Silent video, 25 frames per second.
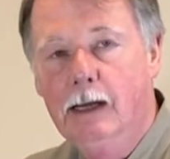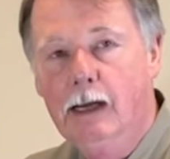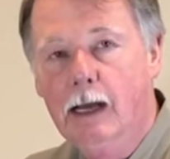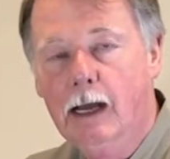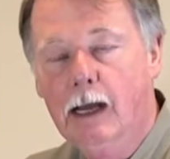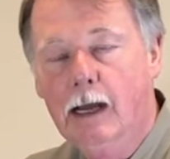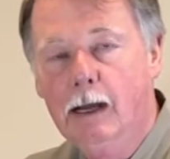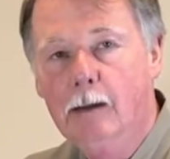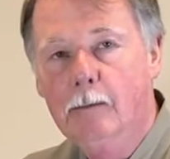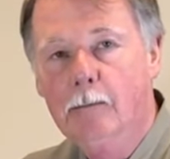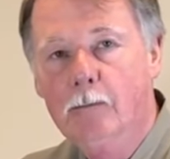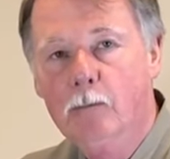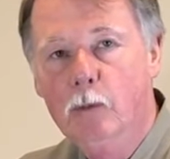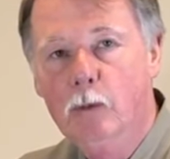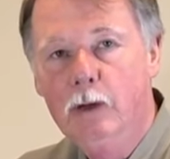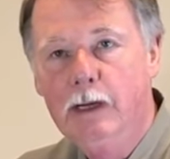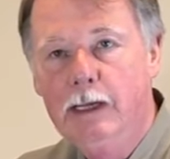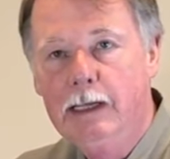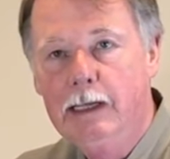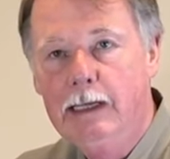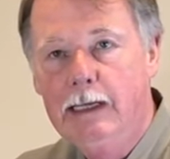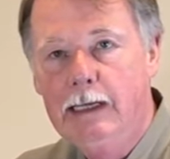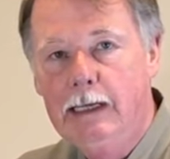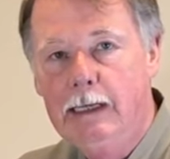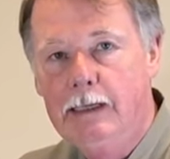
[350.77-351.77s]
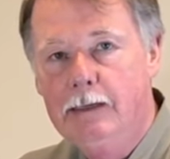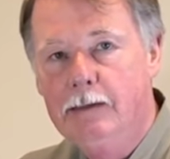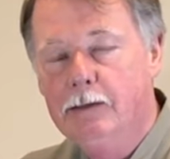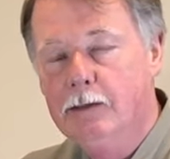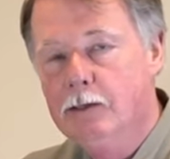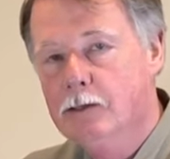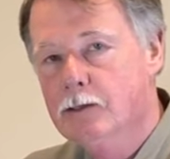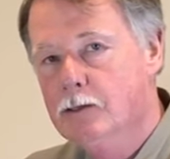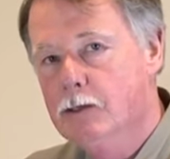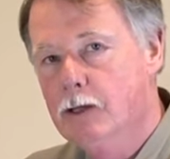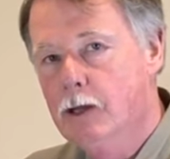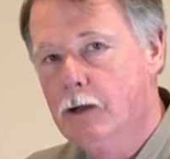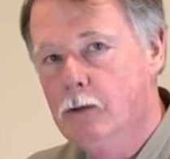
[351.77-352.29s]
Um, we heat
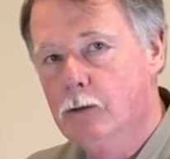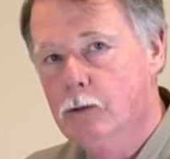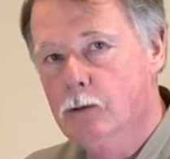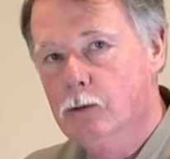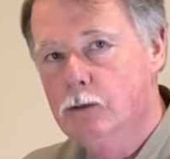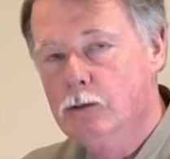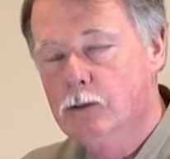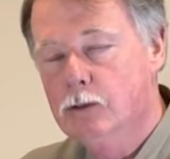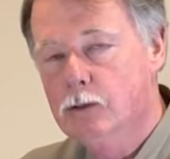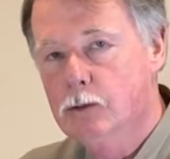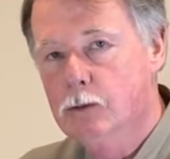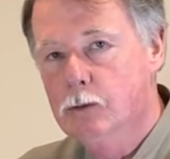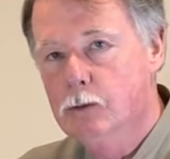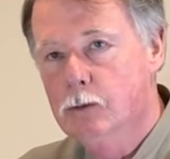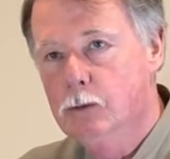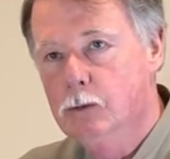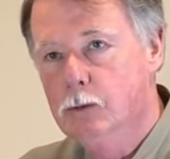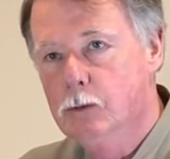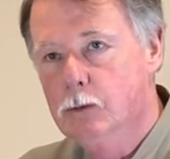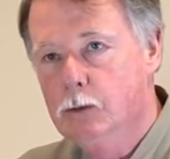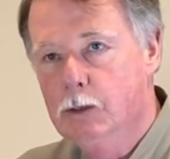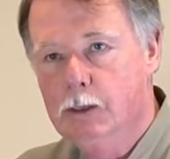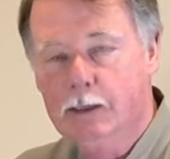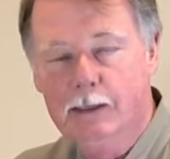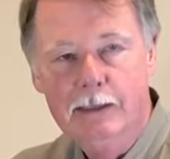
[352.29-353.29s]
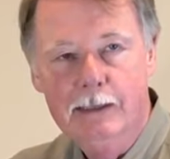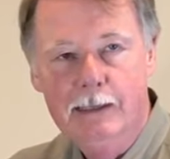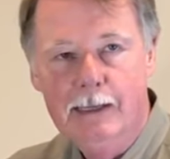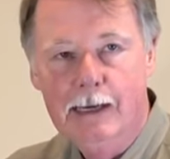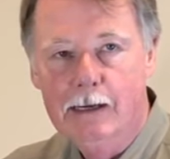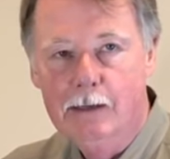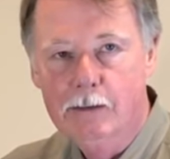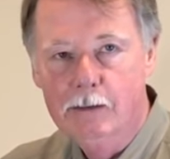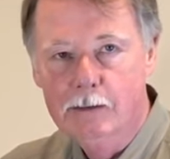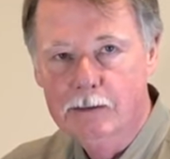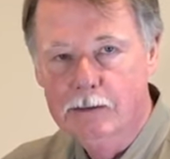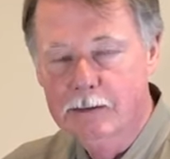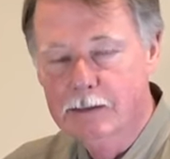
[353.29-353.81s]
the stones to one
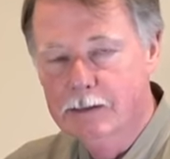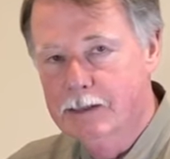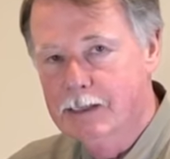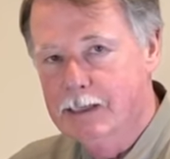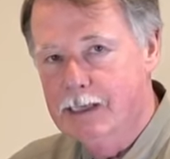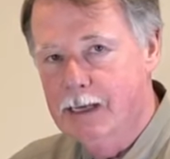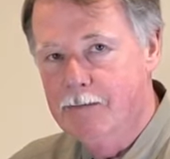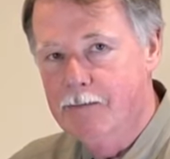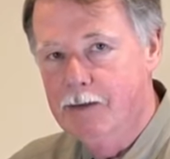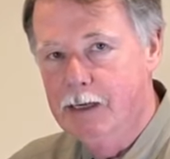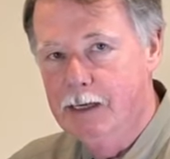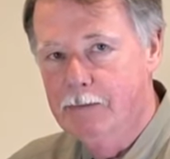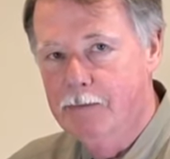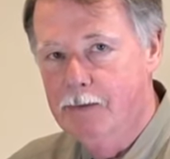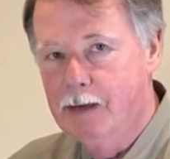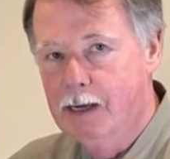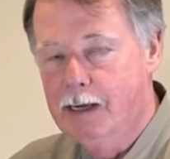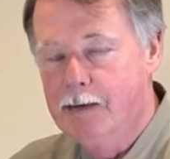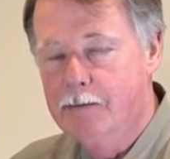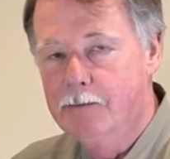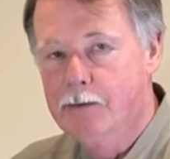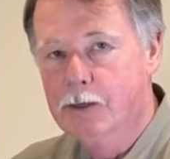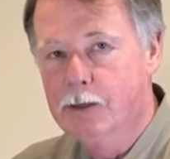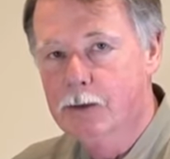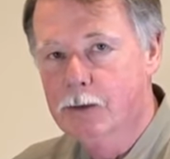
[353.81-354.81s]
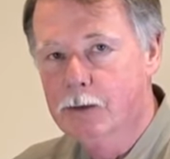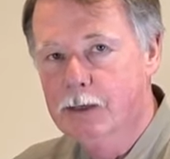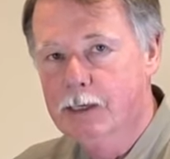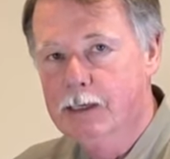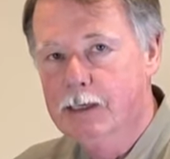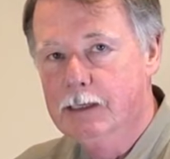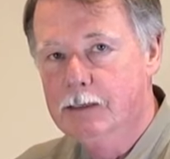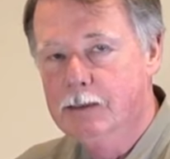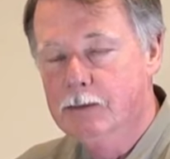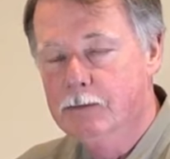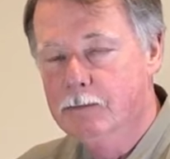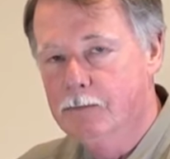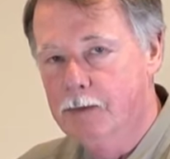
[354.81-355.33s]
thousand seventy-five
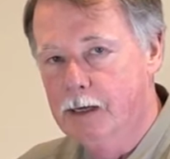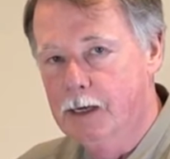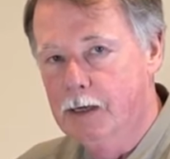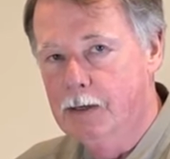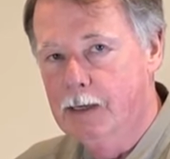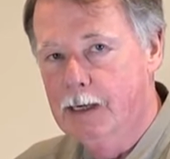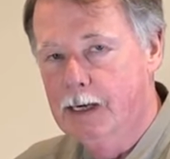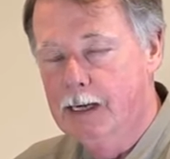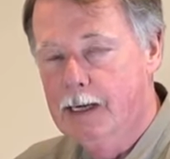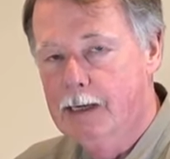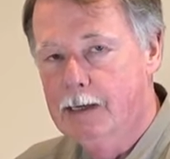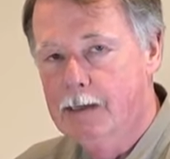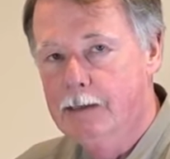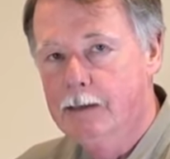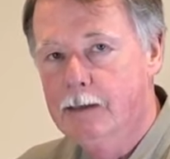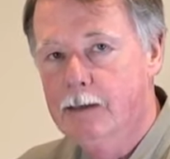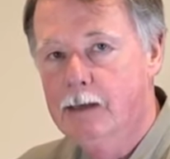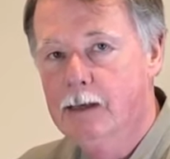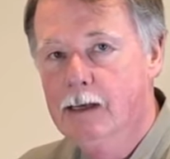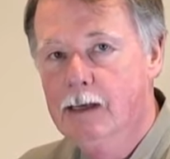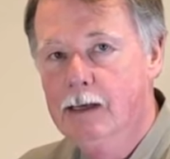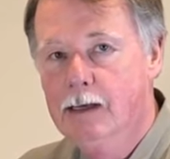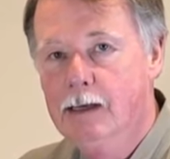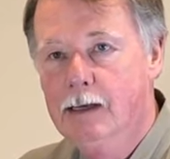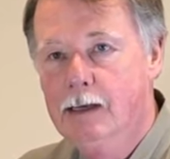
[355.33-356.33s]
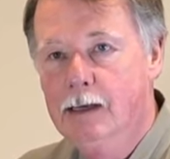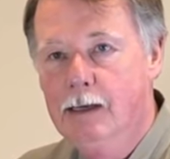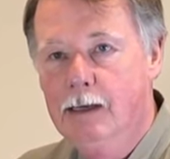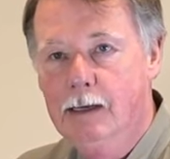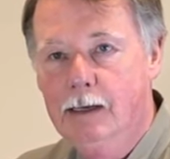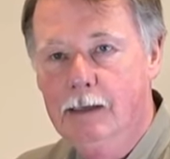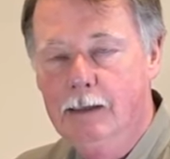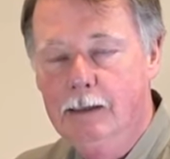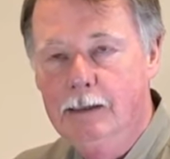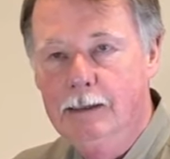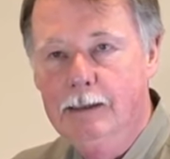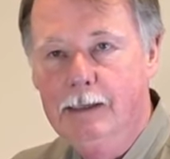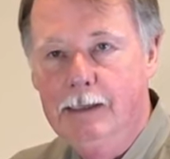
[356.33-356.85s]
degrees Fahrenheit,
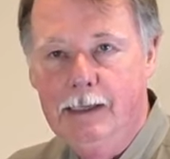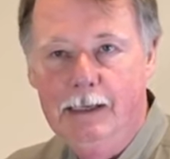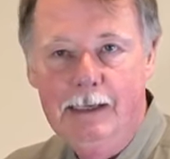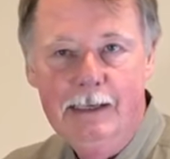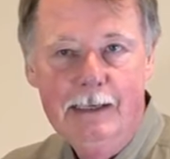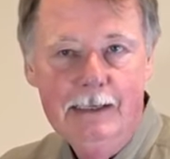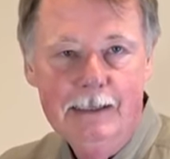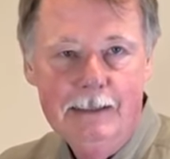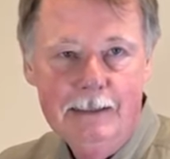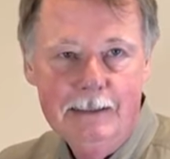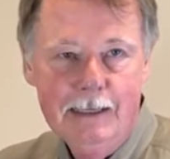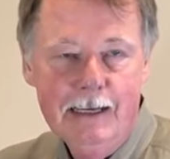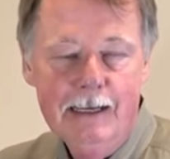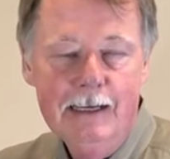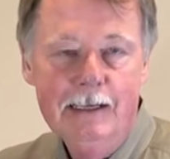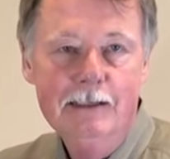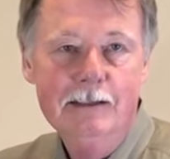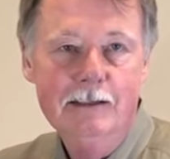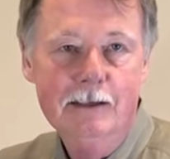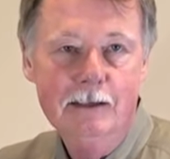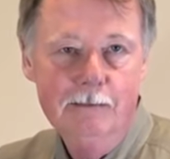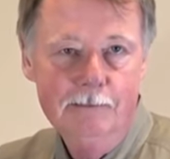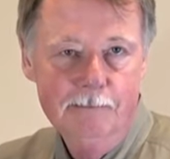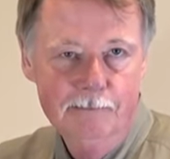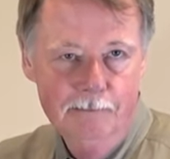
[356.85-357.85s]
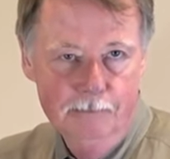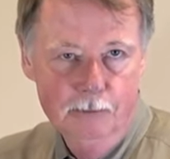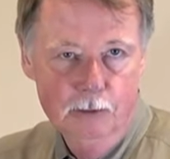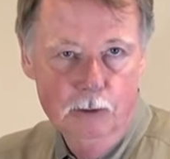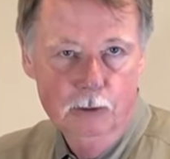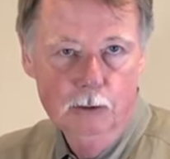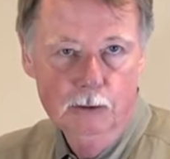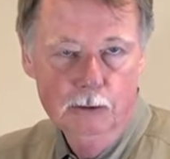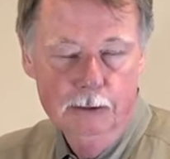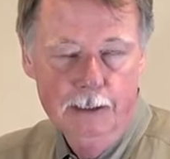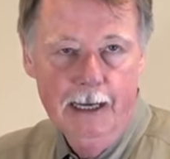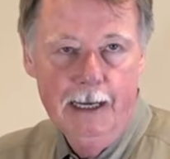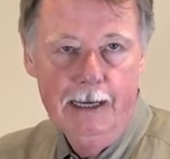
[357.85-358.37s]
and it takes a
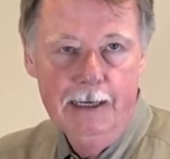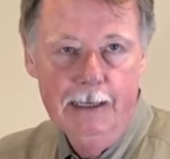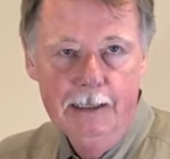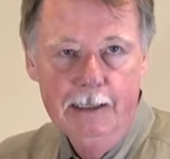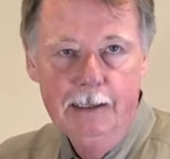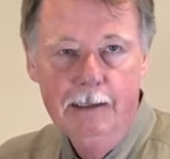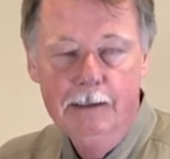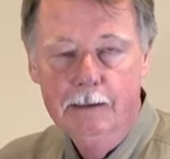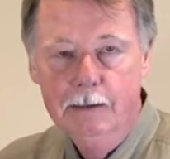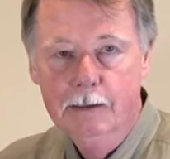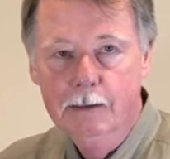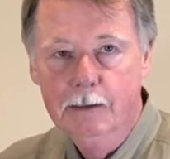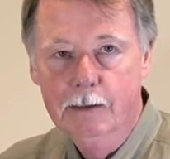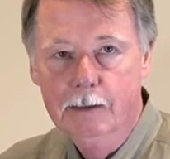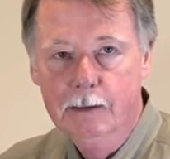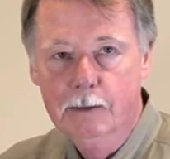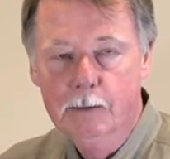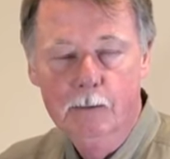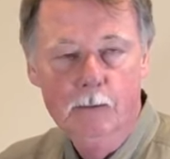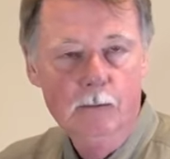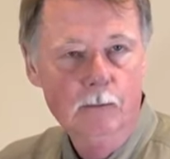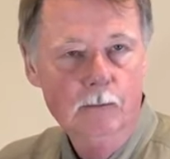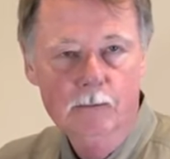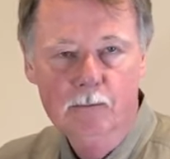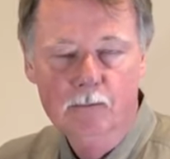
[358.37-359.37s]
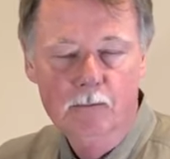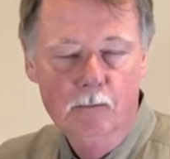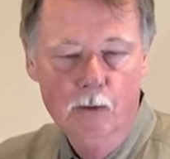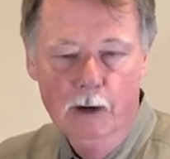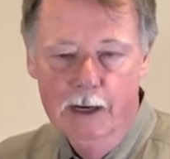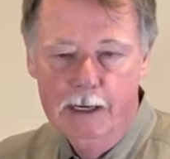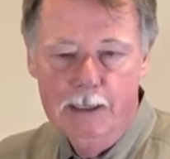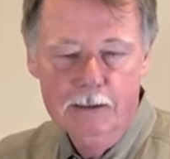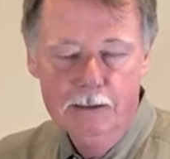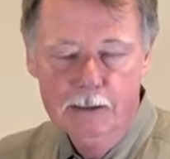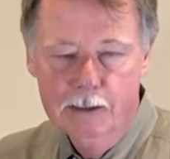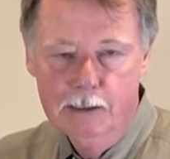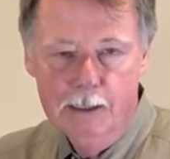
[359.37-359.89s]
full day. Uh, raise